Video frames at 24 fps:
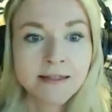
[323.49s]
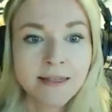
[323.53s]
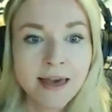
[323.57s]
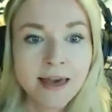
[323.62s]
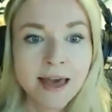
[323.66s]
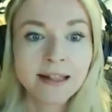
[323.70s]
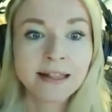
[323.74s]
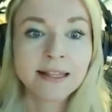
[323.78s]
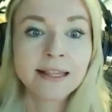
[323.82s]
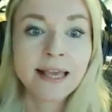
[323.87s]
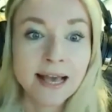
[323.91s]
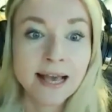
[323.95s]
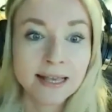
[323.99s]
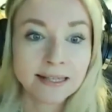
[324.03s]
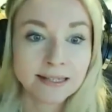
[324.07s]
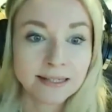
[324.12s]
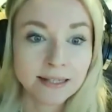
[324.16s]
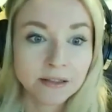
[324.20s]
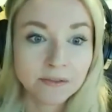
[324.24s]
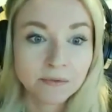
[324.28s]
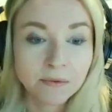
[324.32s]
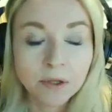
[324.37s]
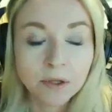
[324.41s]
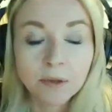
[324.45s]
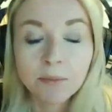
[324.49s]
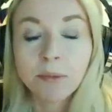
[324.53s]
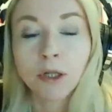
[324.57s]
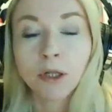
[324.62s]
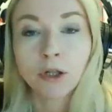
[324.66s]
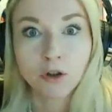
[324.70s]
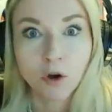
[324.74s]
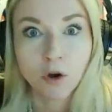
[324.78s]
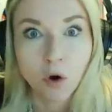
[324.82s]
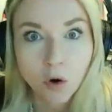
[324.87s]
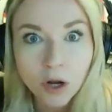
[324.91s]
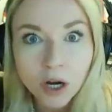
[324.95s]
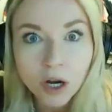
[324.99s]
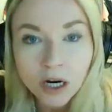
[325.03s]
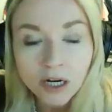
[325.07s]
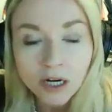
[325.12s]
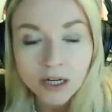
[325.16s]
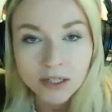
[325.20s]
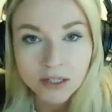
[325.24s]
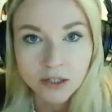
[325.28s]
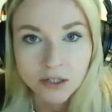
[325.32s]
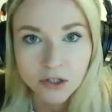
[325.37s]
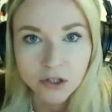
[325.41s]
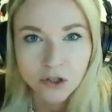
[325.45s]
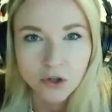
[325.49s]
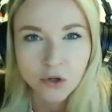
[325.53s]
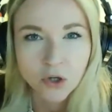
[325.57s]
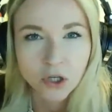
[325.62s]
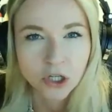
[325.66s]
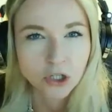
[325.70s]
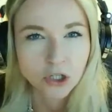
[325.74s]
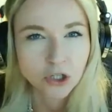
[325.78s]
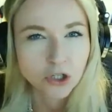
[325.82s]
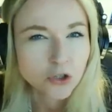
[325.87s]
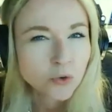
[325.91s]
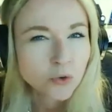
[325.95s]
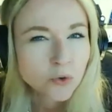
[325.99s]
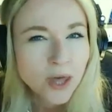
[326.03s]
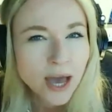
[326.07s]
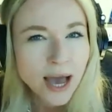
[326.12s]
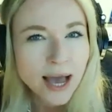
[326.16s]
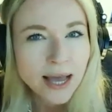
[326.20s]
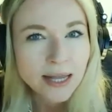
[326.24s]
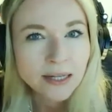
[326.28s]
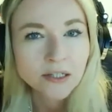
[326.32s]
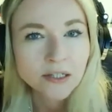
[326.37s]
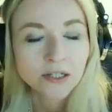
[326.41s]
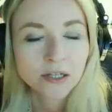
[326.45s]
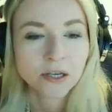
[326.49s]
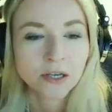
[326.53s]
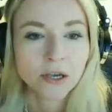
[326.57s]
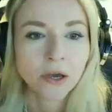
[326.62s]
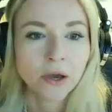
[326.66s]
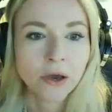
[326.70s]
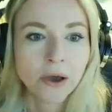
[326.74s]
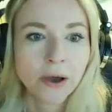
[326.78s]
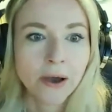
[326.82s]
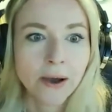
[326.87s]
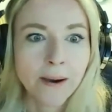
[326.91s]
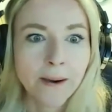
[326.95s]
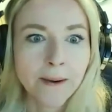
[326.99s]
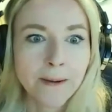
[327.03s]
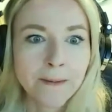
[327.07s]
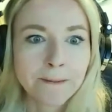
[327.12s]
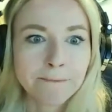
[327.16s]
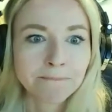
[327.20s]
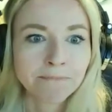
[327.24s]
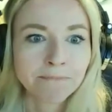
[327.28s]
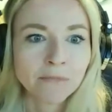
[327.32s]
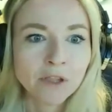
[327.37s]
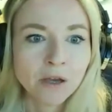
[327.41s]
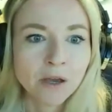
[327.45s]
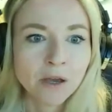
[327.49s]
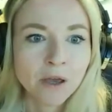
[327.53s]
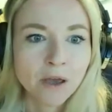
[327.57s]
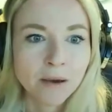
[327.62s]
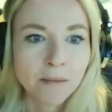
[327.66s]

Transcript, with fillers: then yes it will be longer since you can do that yeah, um,